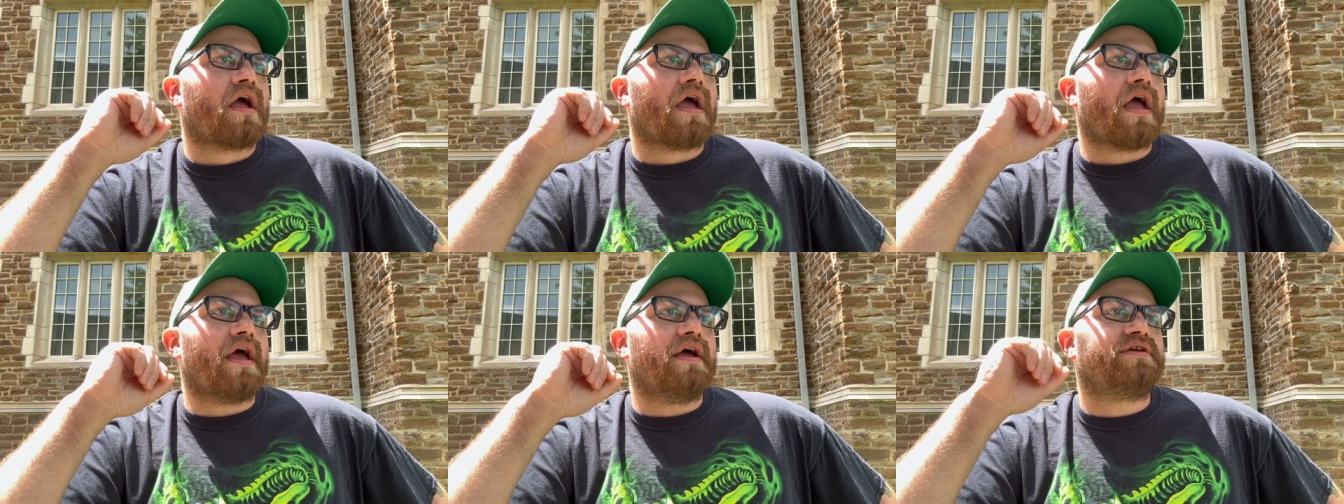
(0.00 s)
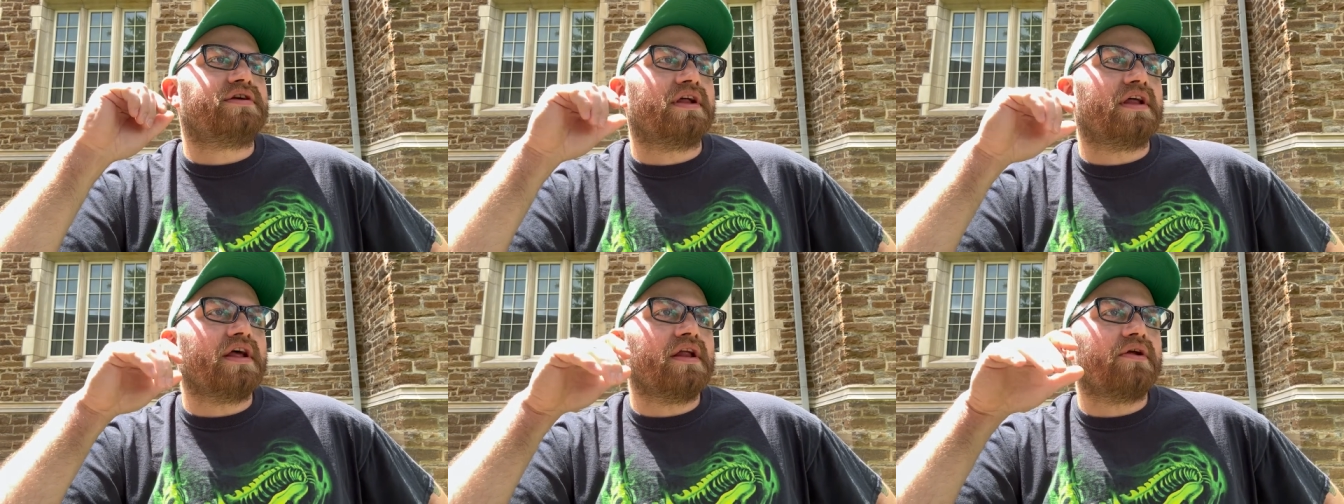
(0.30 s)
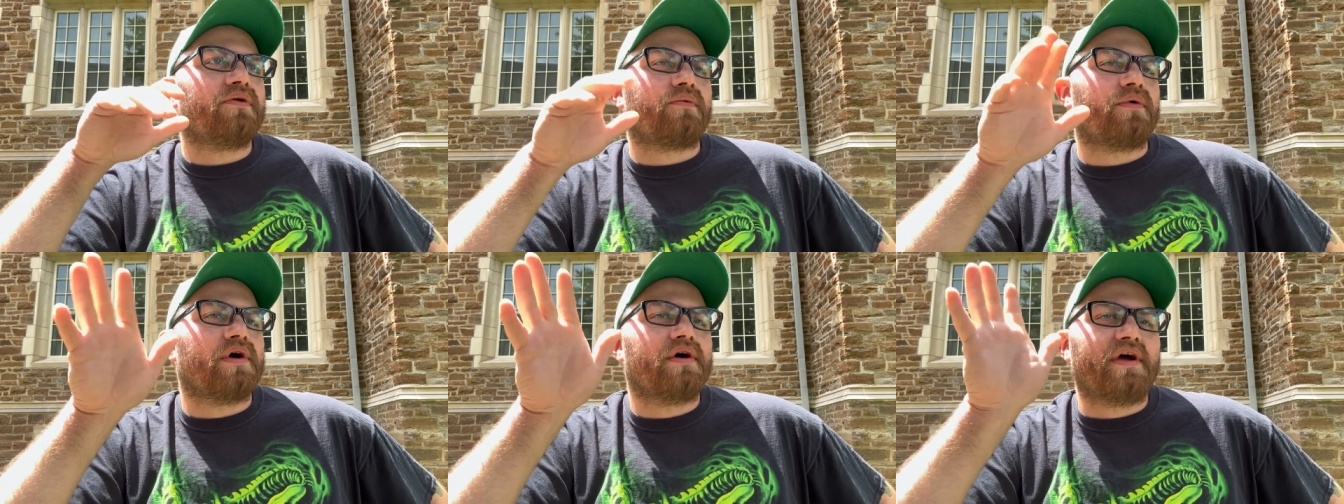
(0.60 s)
And she
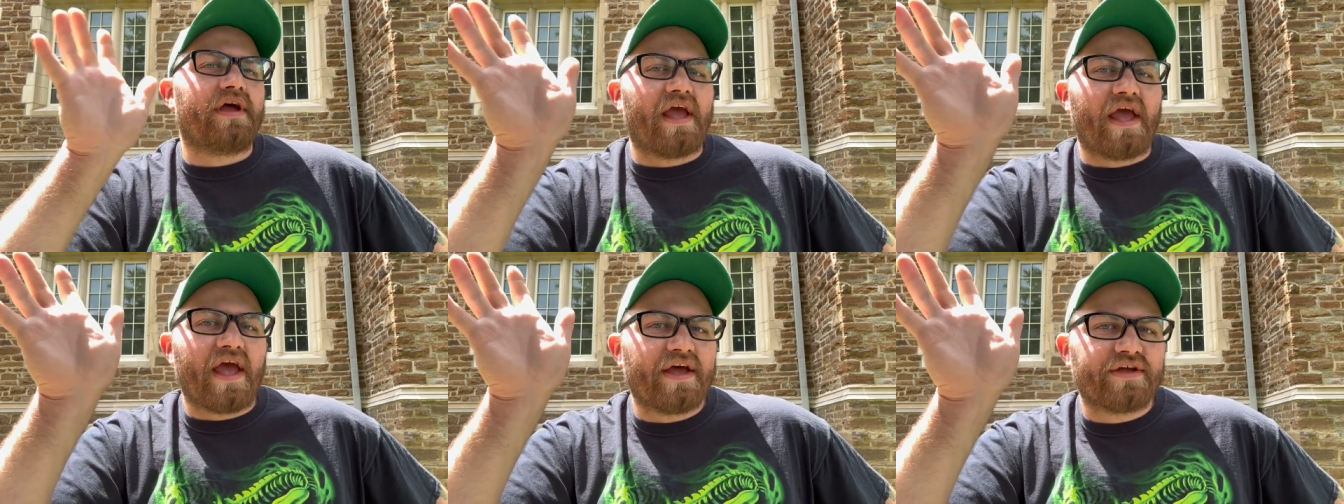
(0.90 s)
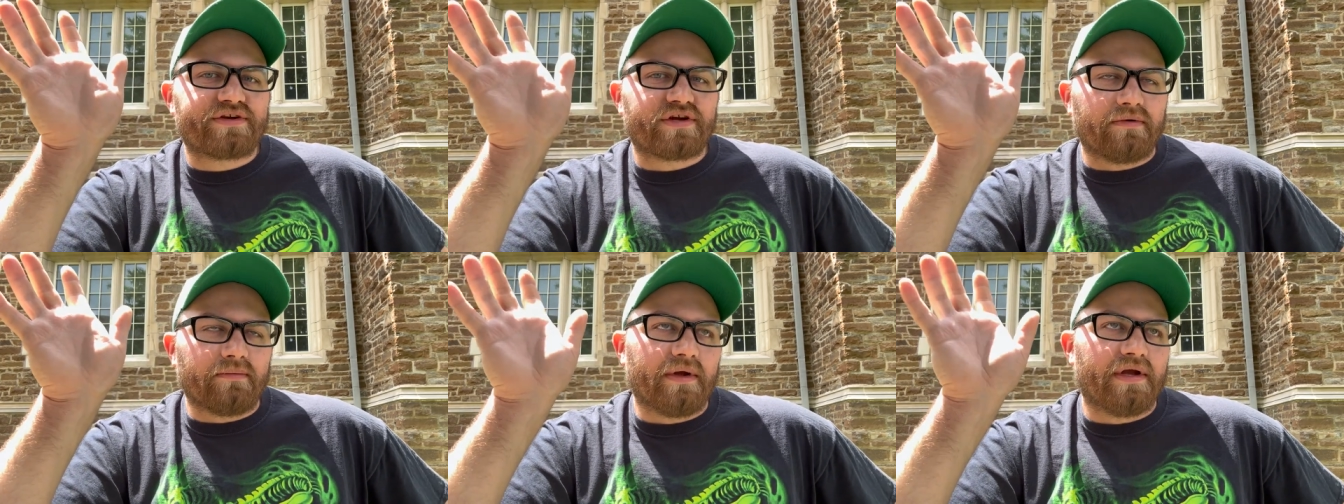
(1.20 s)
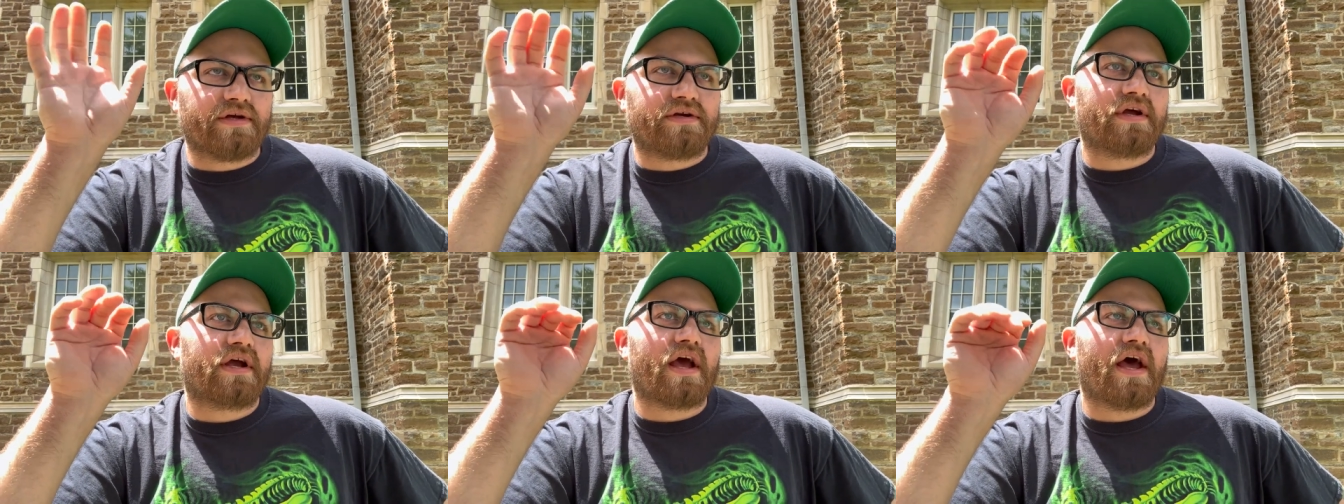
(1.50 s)
didn't really answer me.
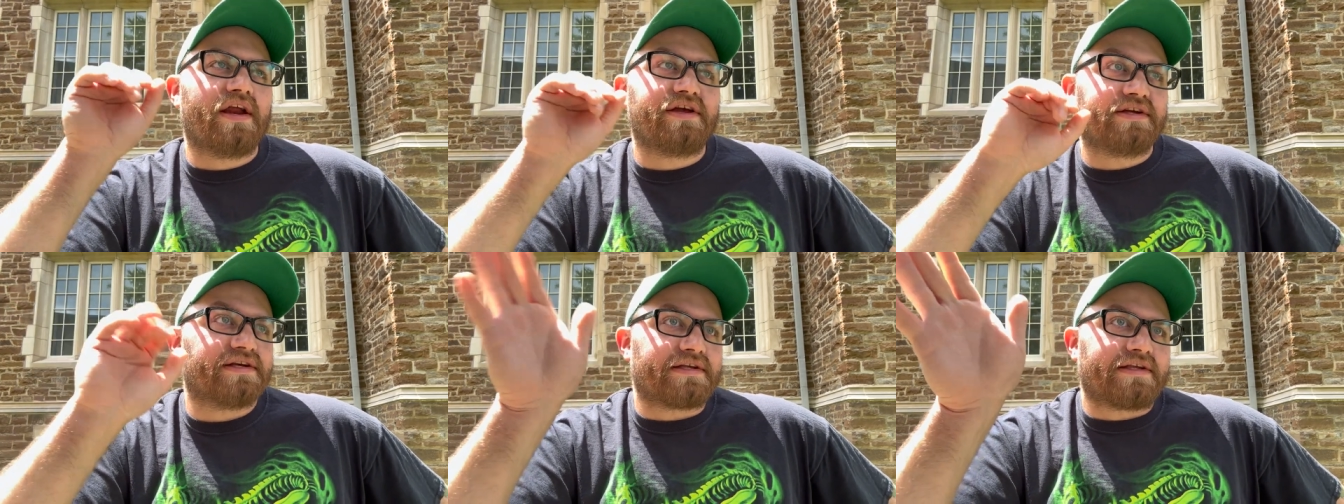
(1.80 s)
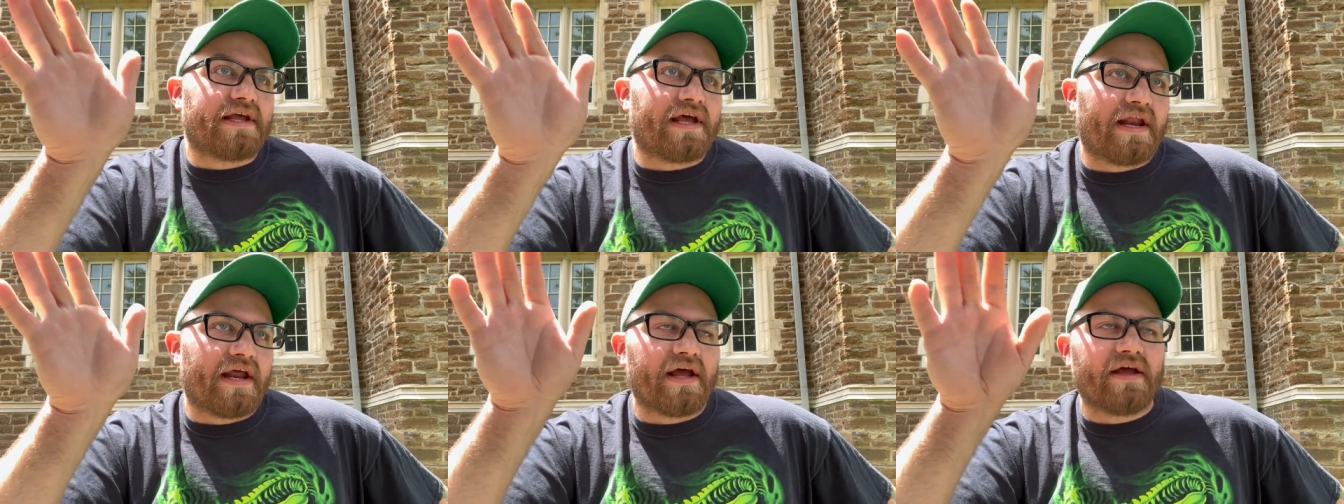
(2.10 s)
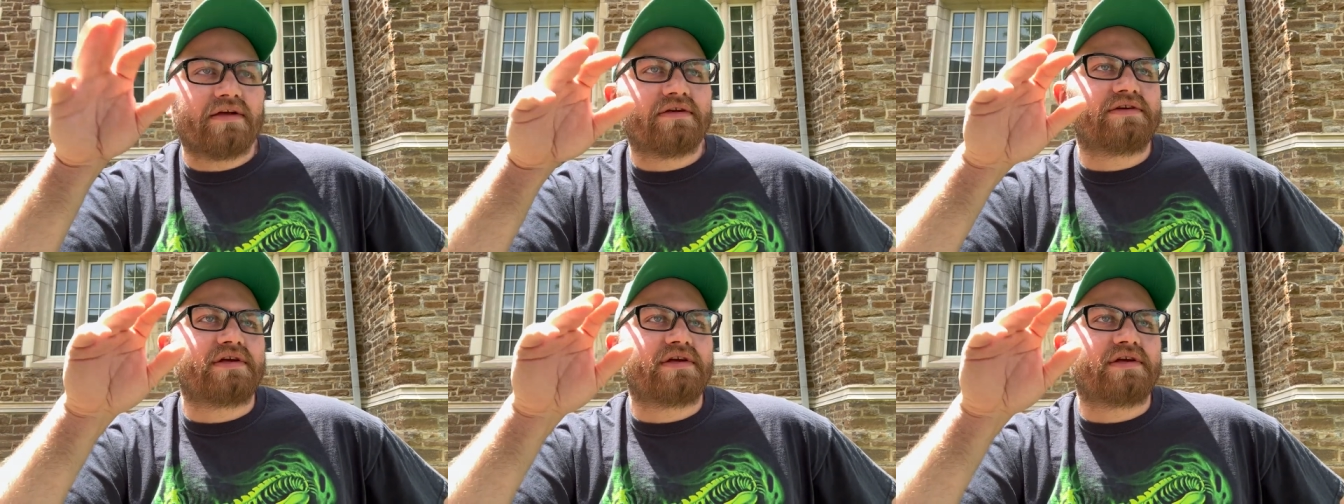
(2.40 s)
She kind of just did it.